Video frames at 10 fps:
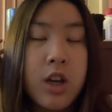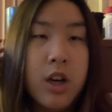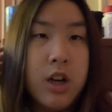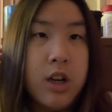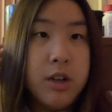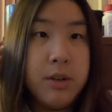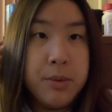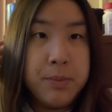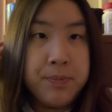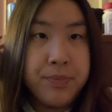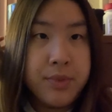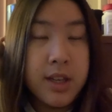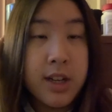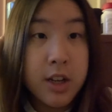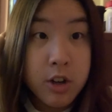And
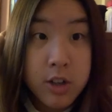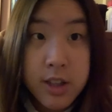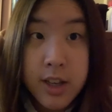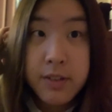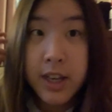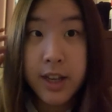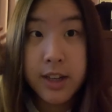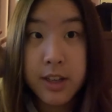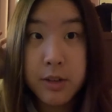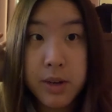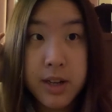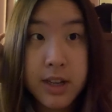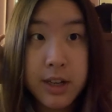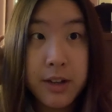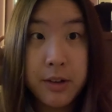I currently have a headache right
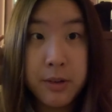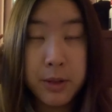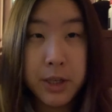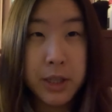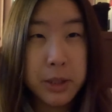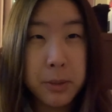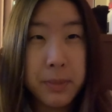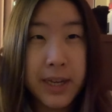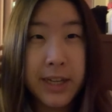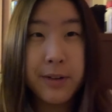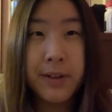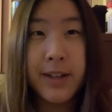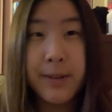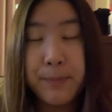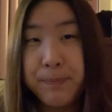now, like a little
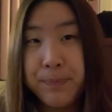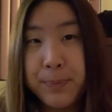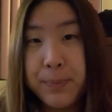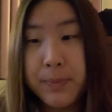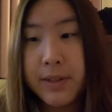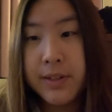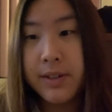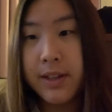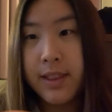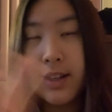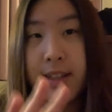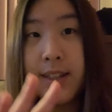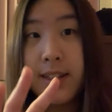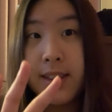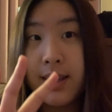migraine, so I think I
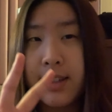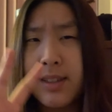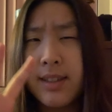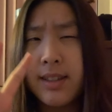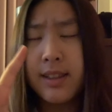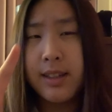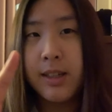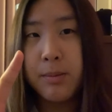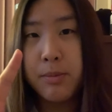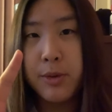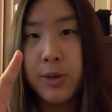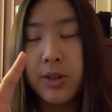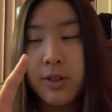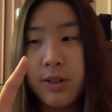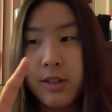need to like sleep
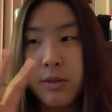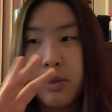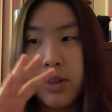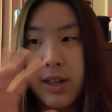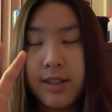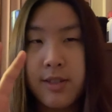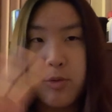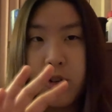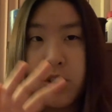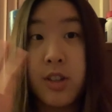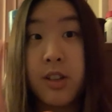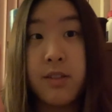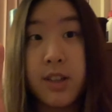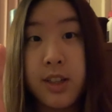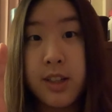or like relax and watch
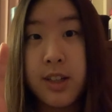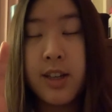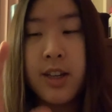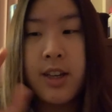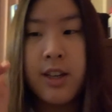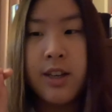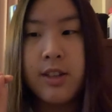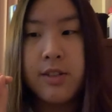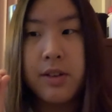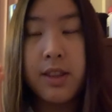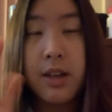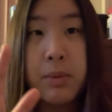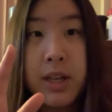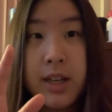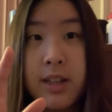TV. So I think I'm
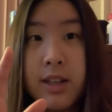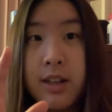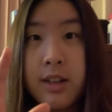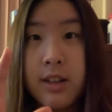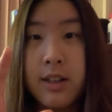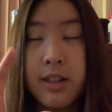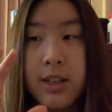gonna end it here.